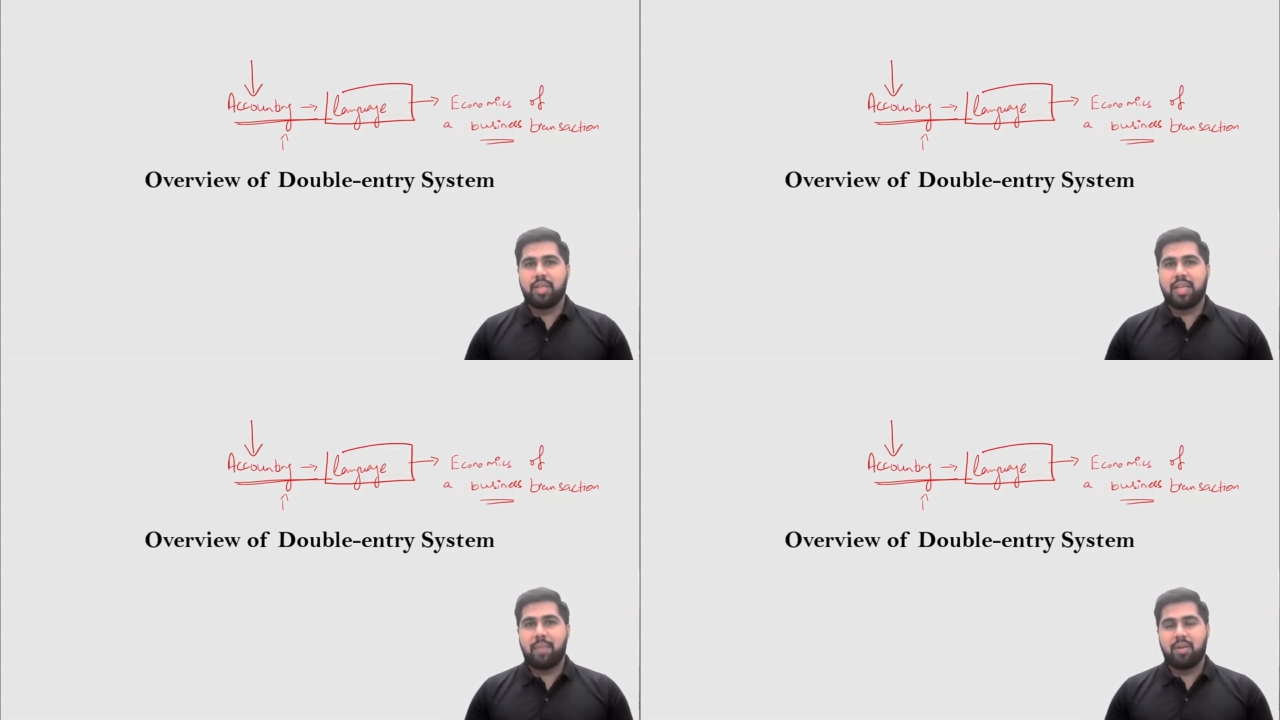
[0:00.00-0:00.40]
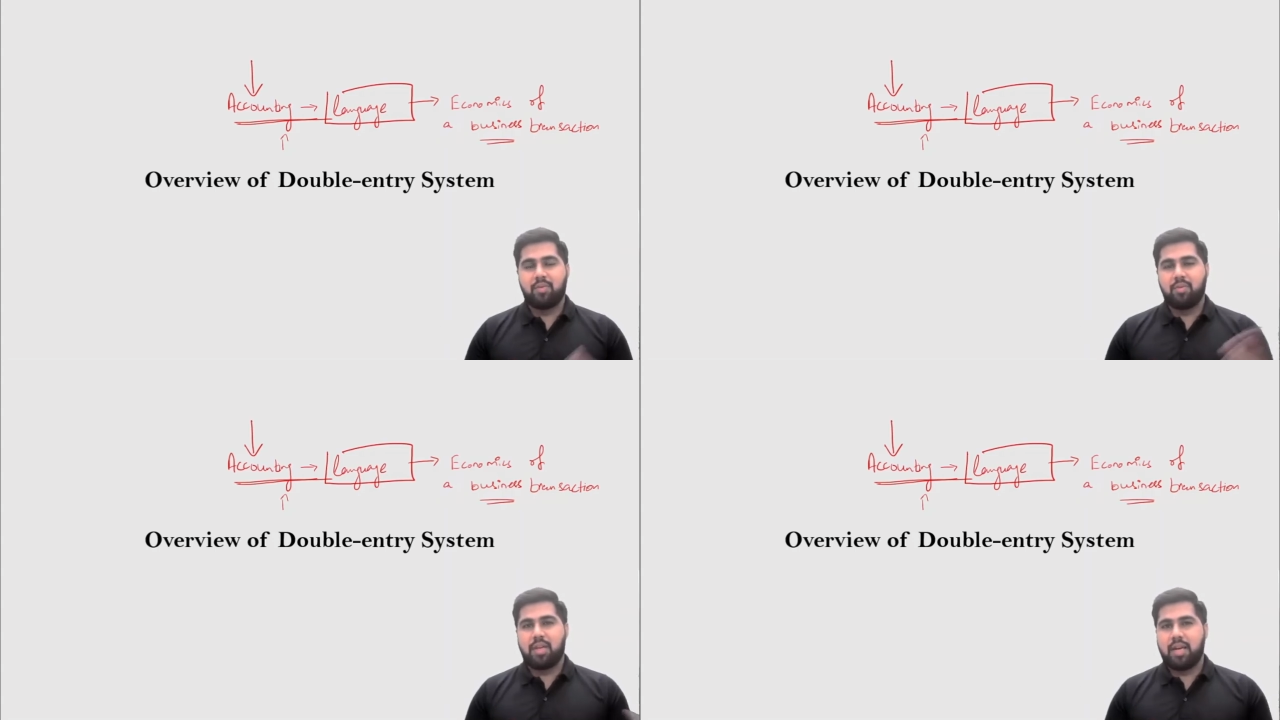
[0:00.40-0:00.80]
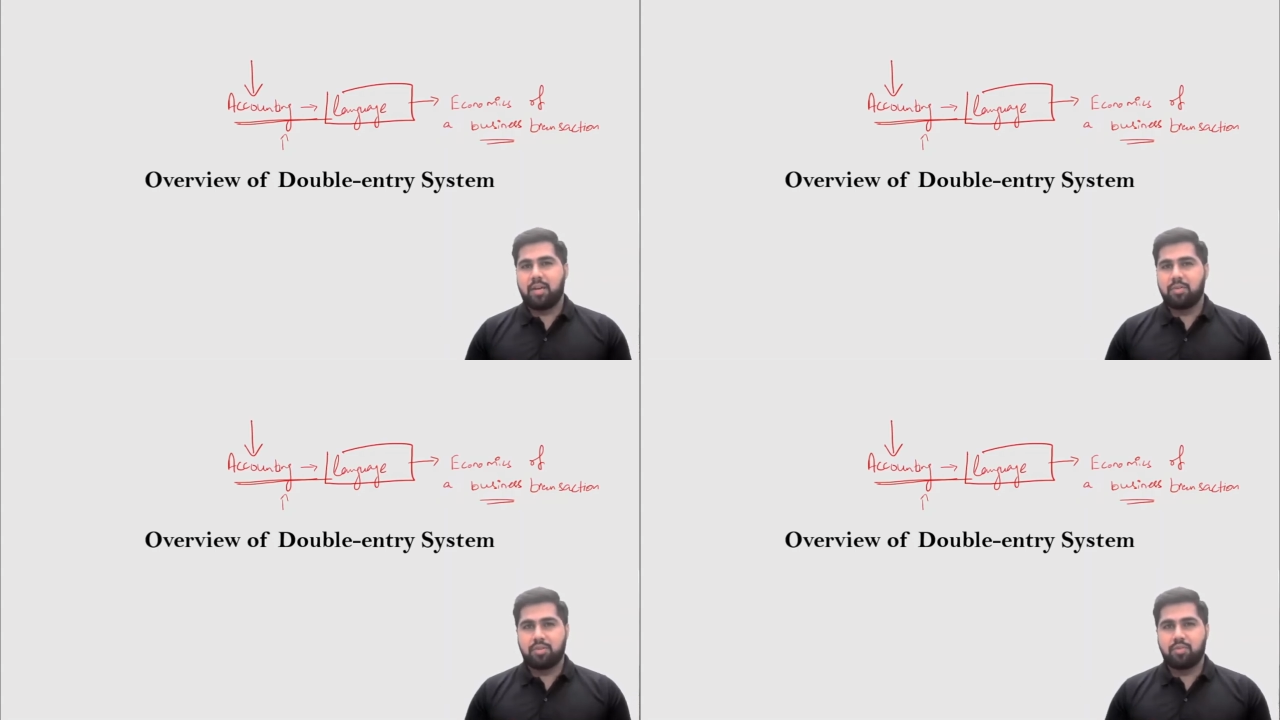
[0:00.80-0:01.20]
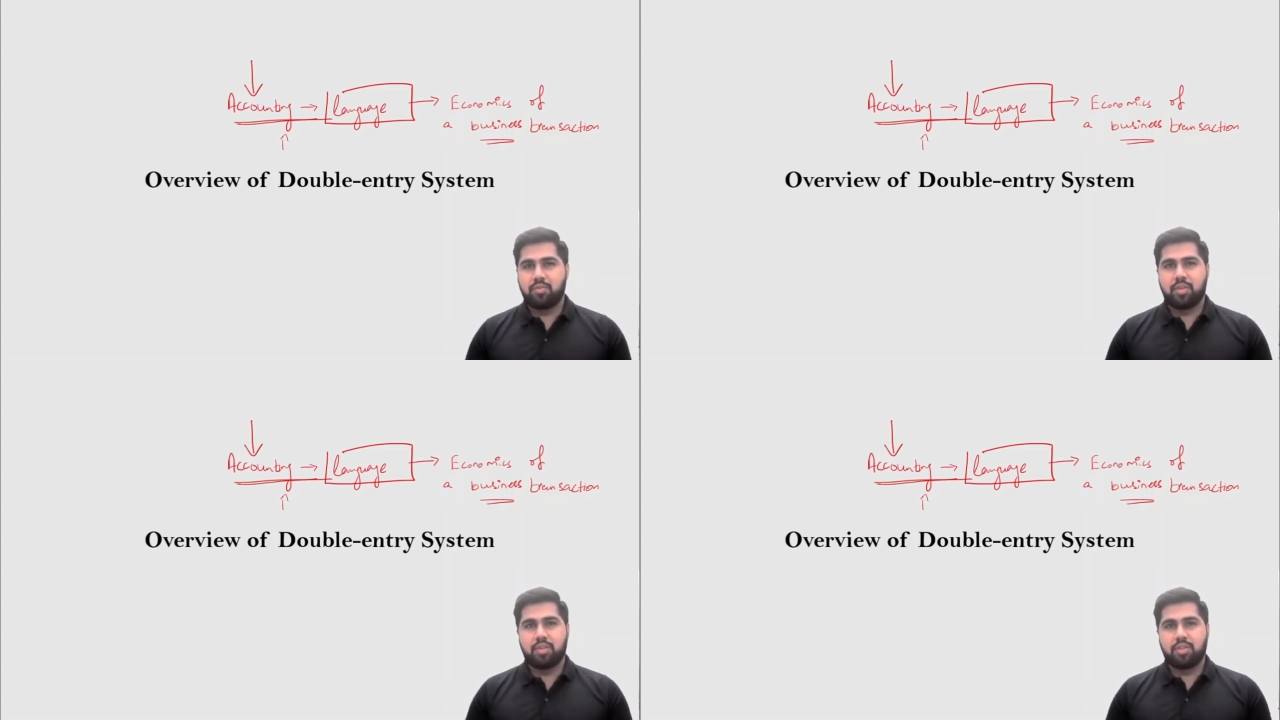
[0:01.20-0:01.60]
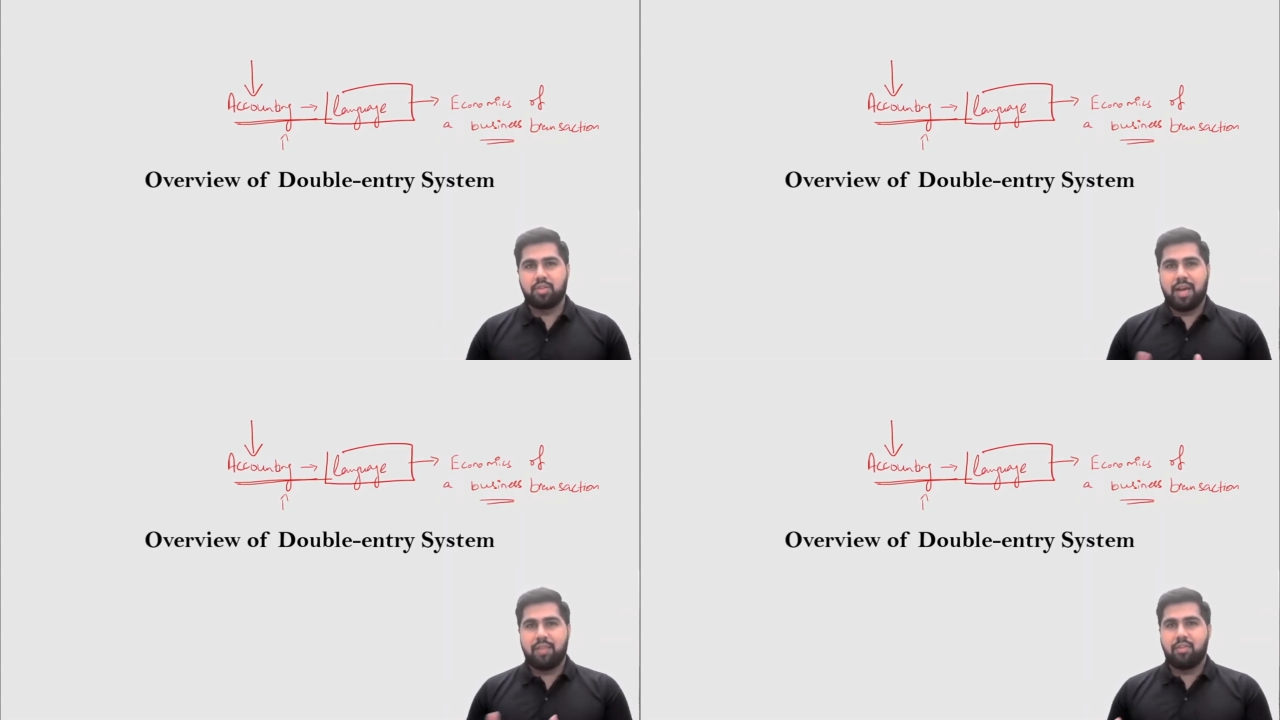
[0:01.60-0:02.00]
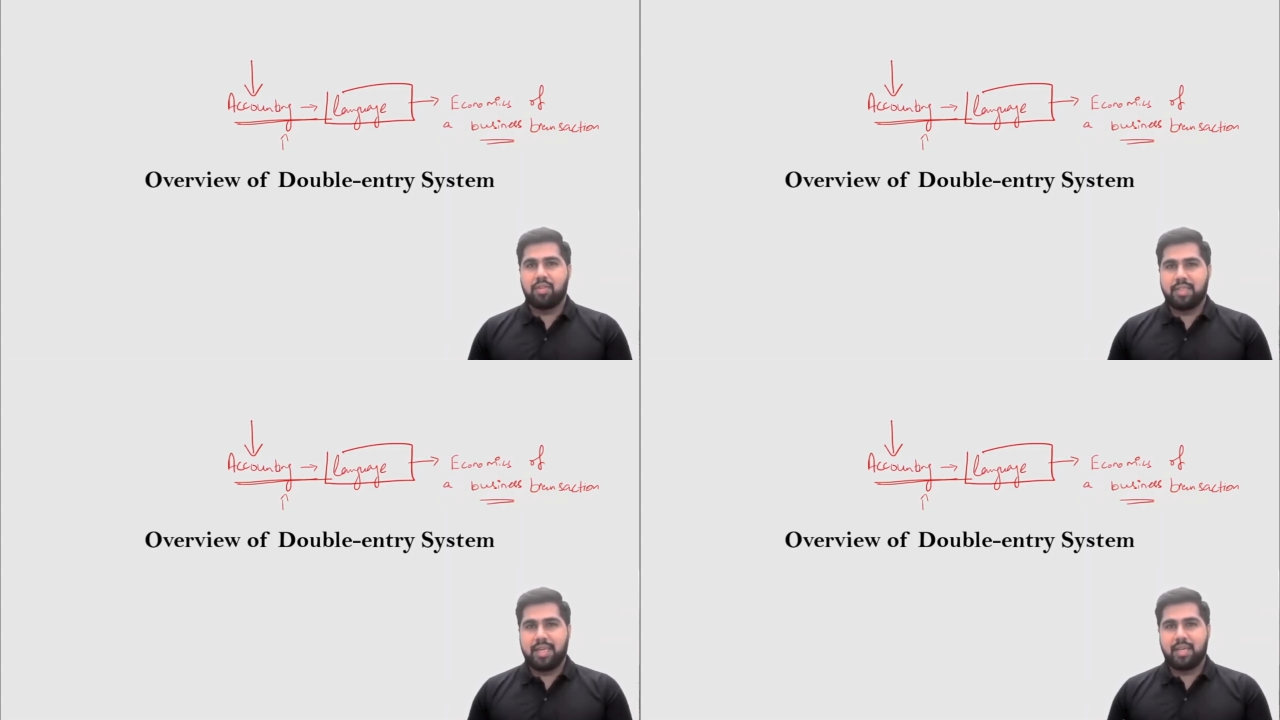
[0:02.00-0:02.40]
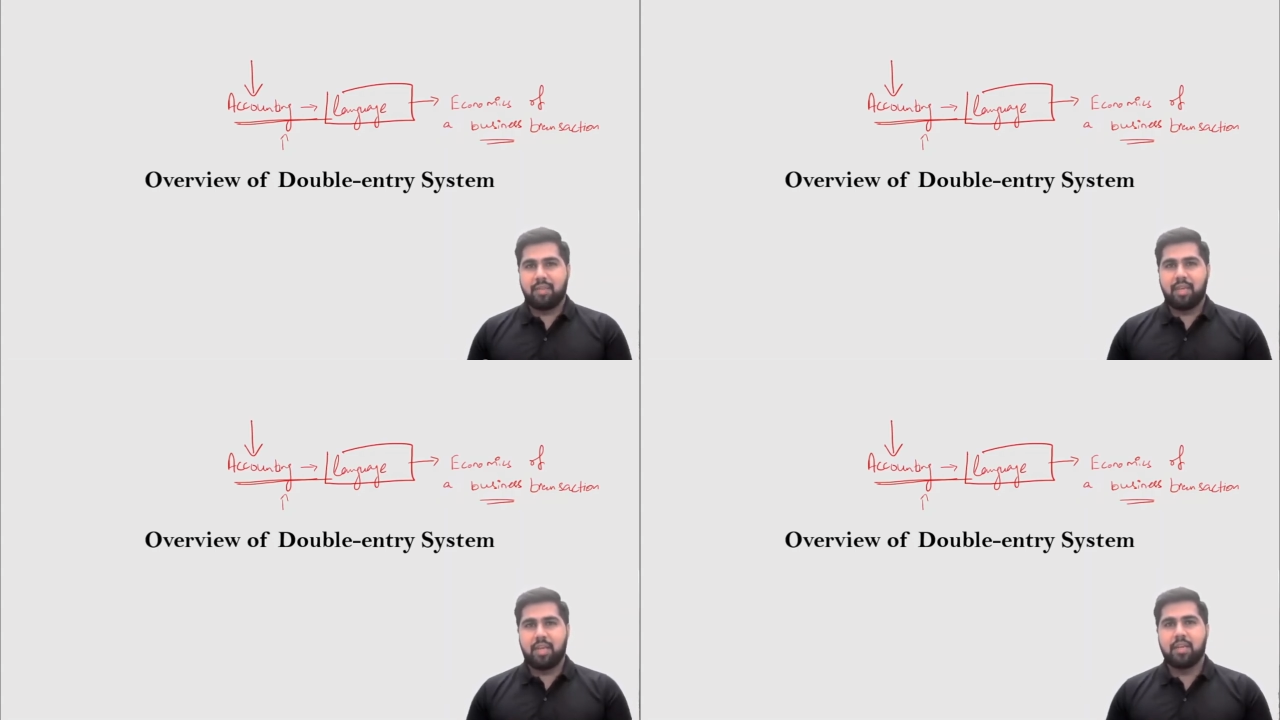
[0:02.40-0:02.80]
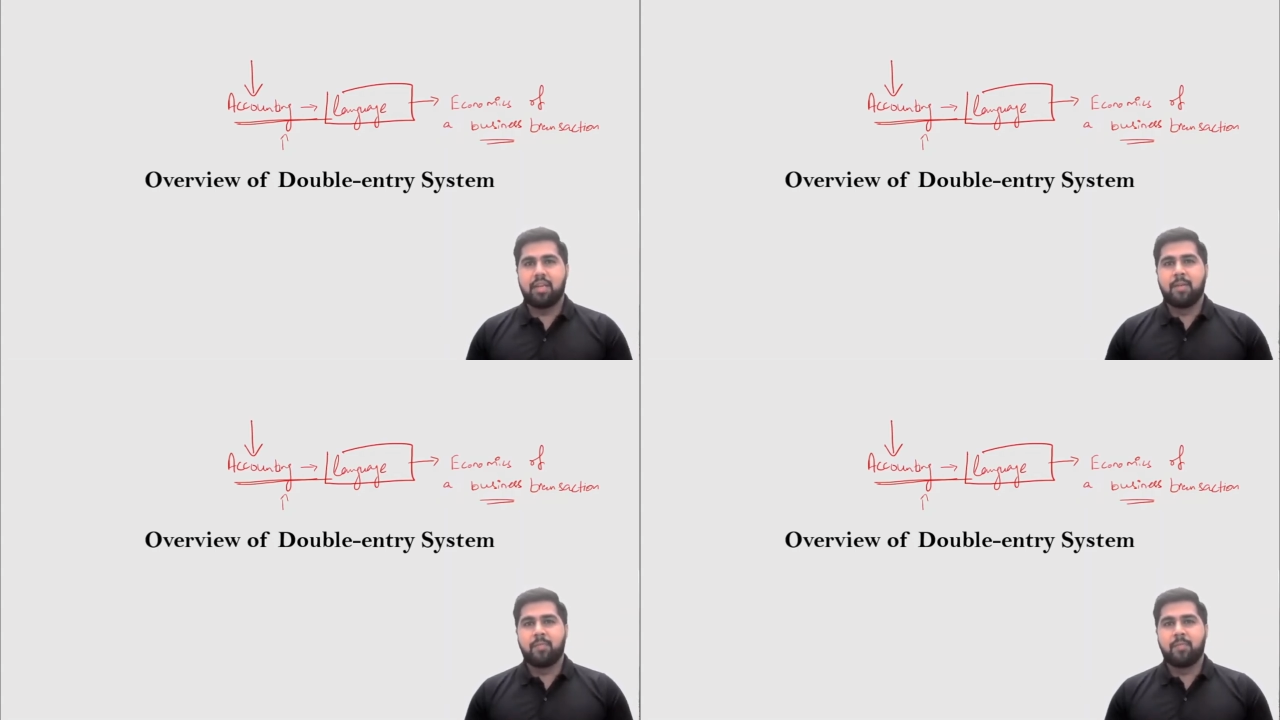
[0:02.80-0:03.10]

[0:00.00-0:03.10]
capital will run out soon because you have all the tech coming in,